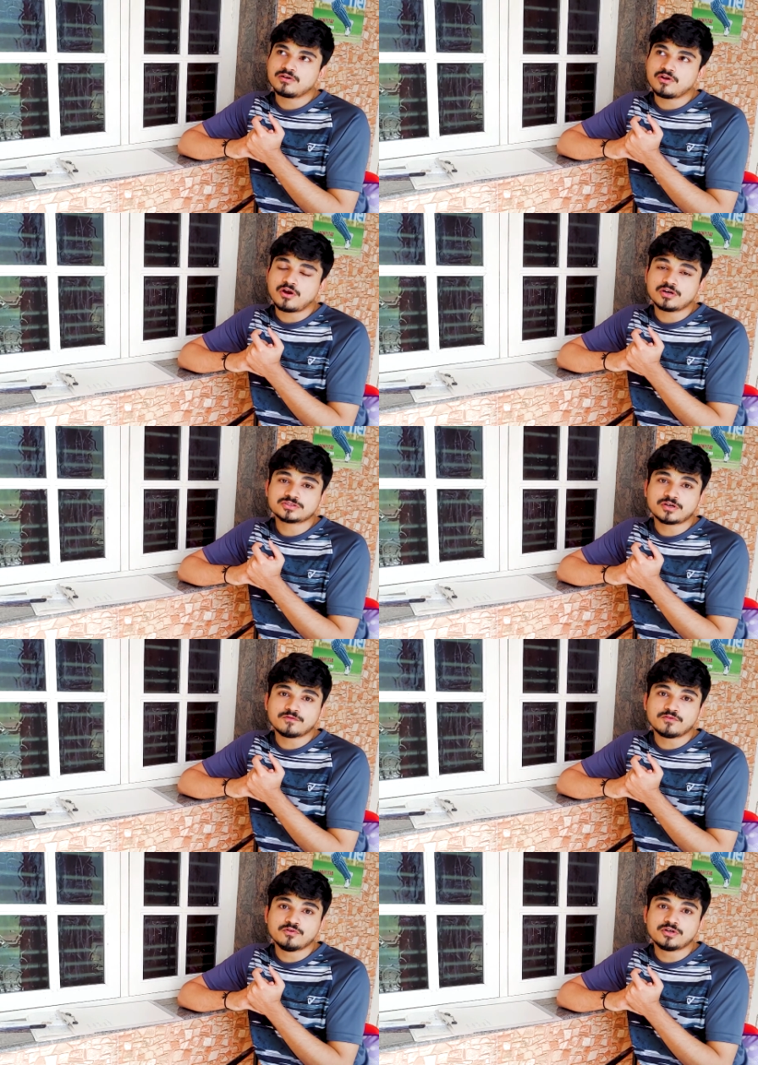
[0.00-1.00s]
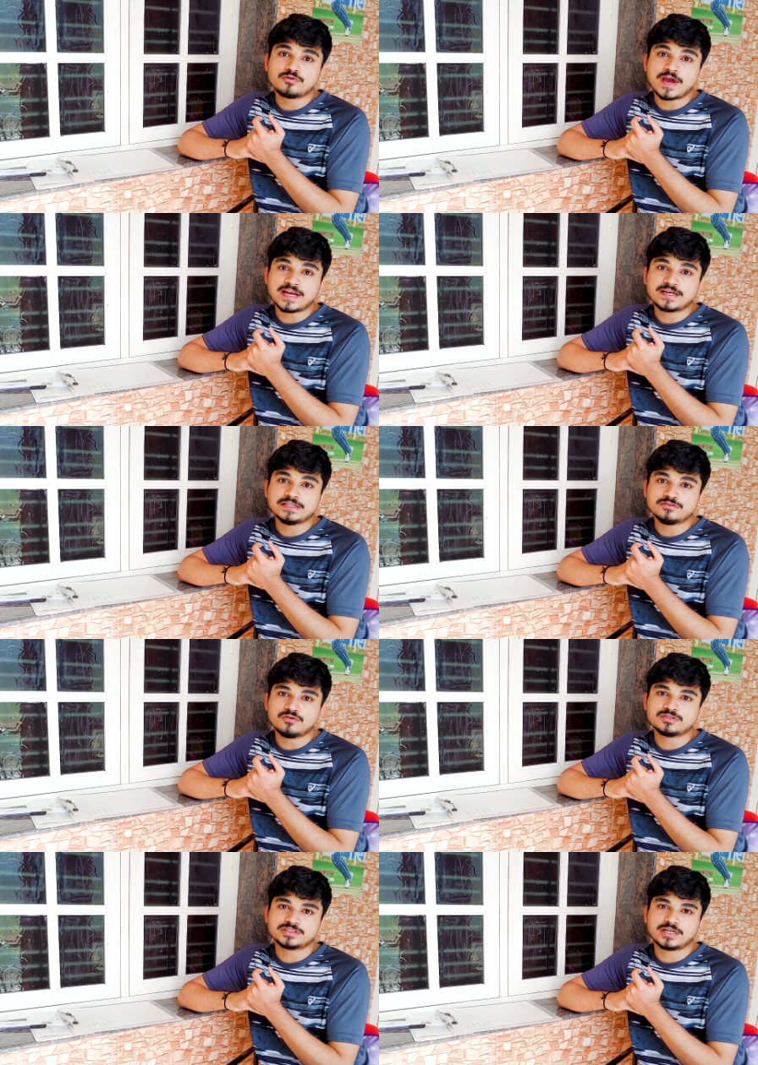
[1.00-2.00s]
lots of good quality
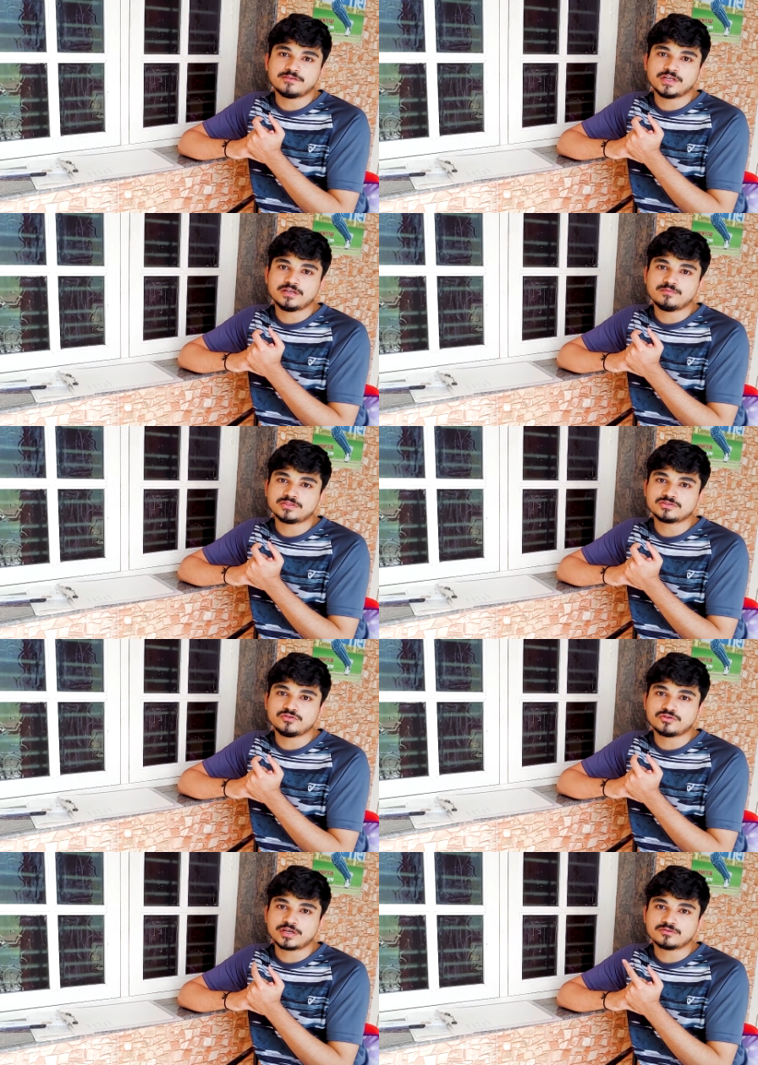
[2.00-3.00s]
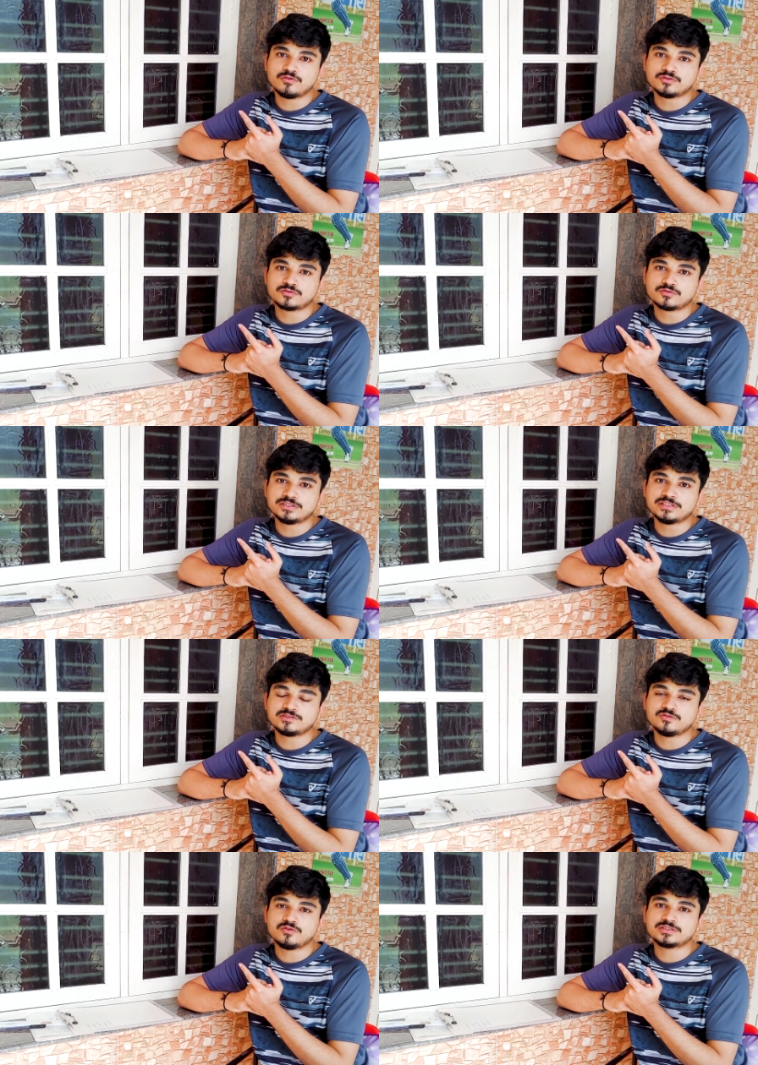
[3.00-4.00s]
notes are available. So you can go through
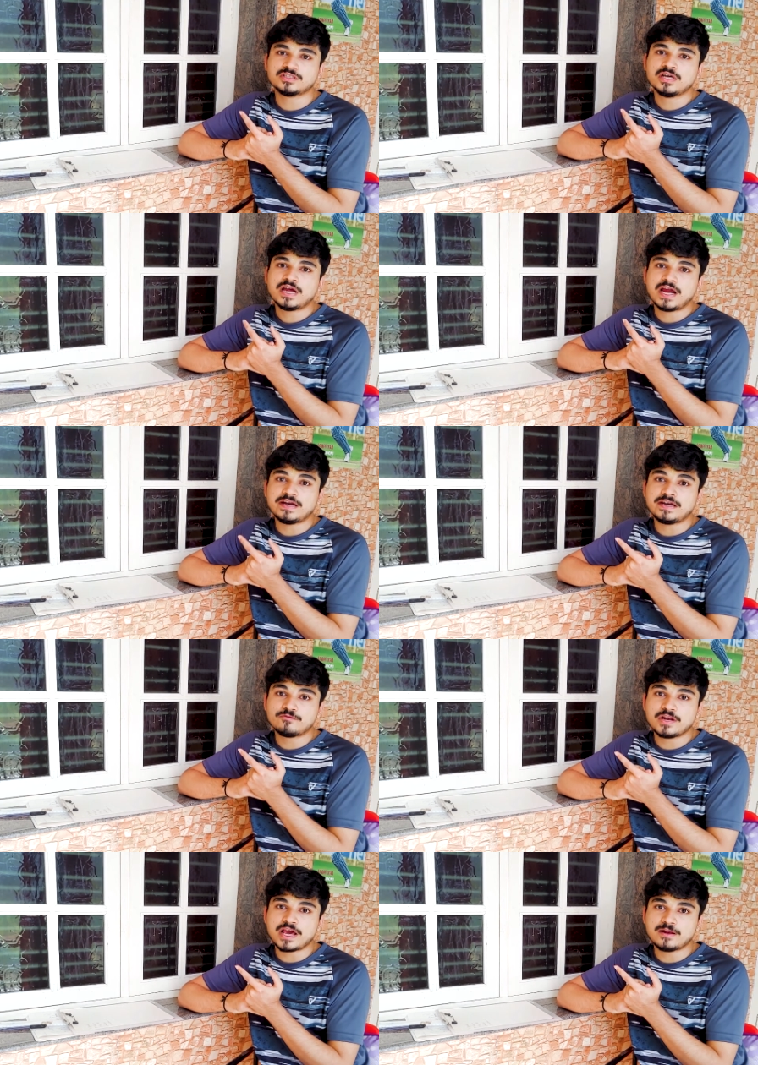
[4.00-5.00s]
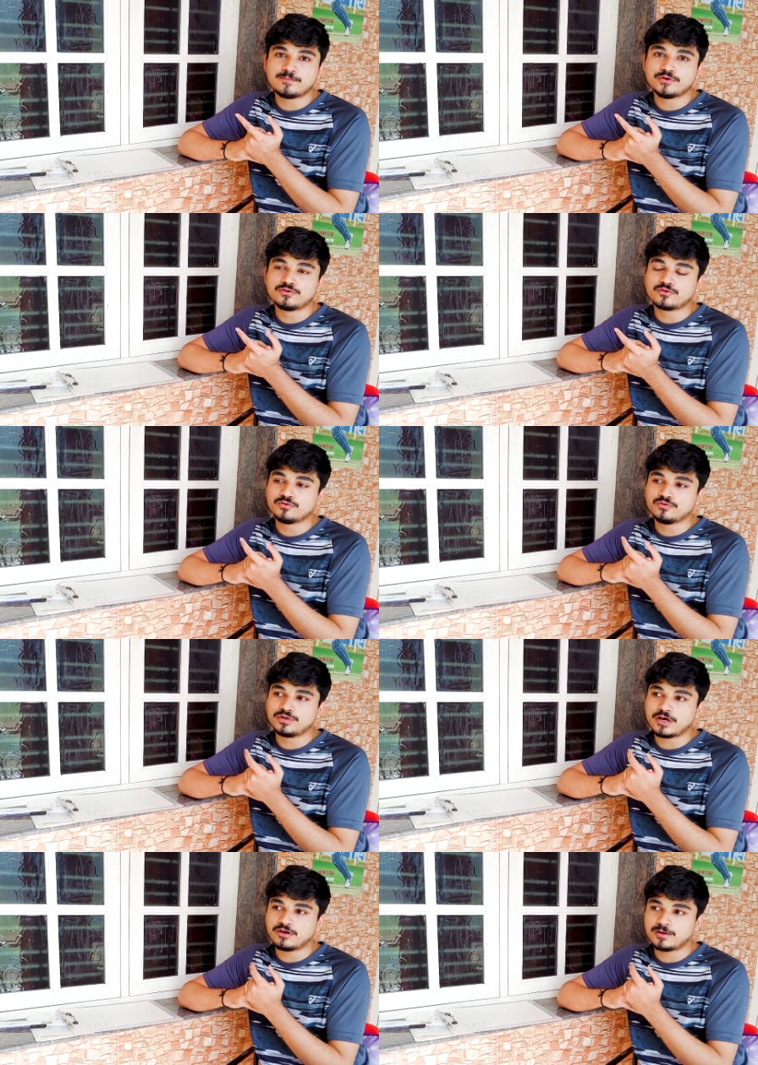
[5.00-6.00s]
these notes and it will help you to
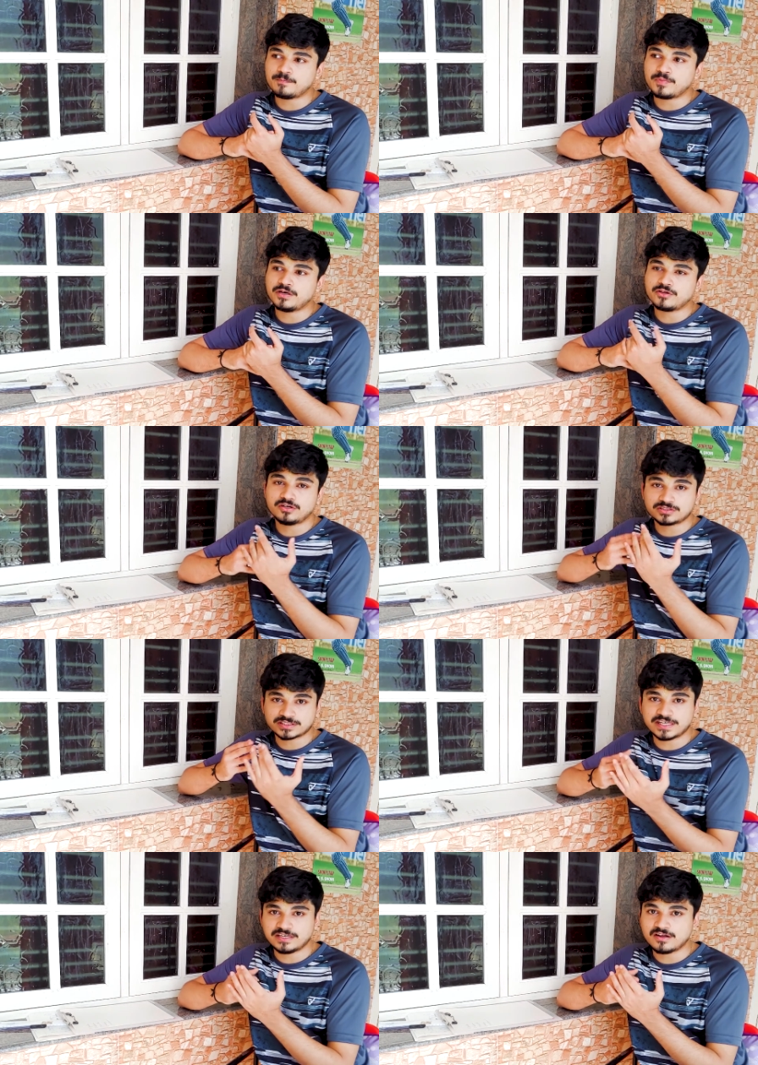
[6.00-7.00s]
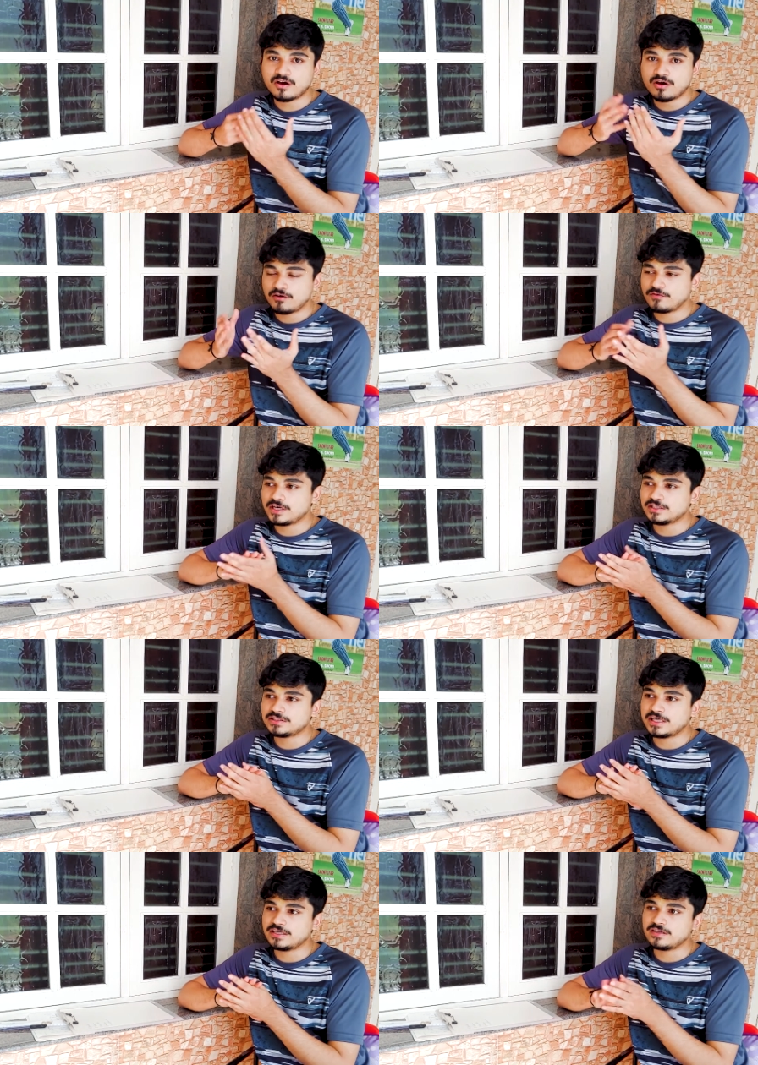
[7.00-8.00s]
develop uh, your skill of
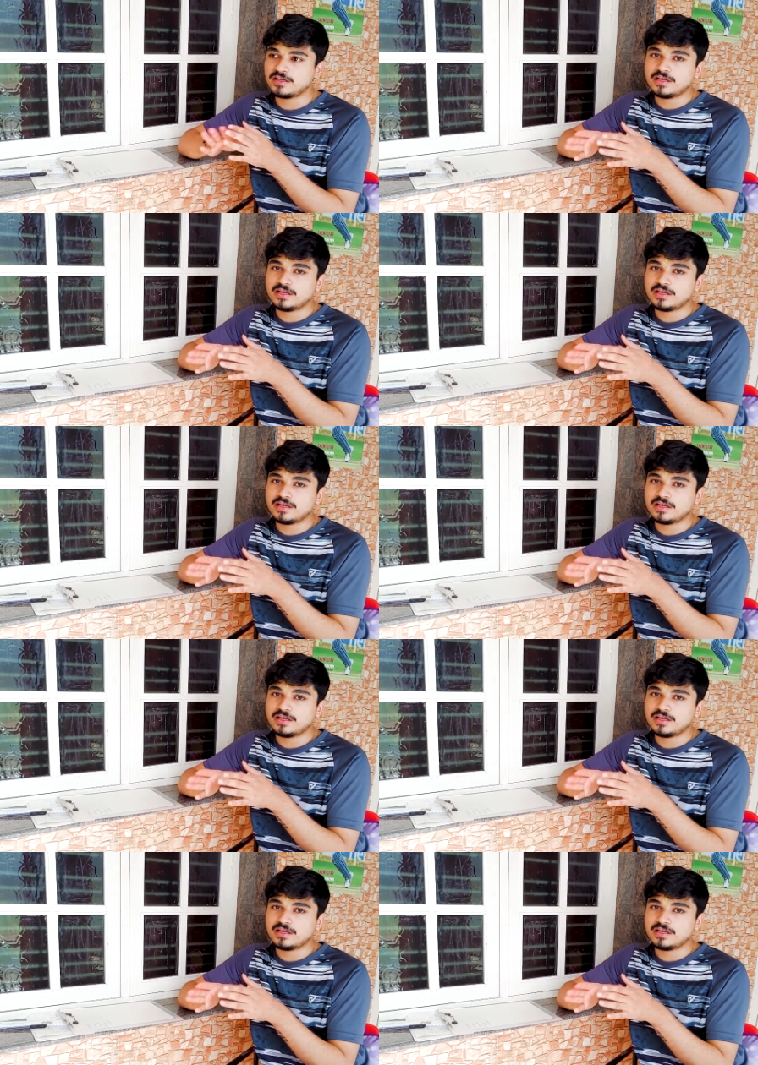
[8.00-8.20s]
understanding.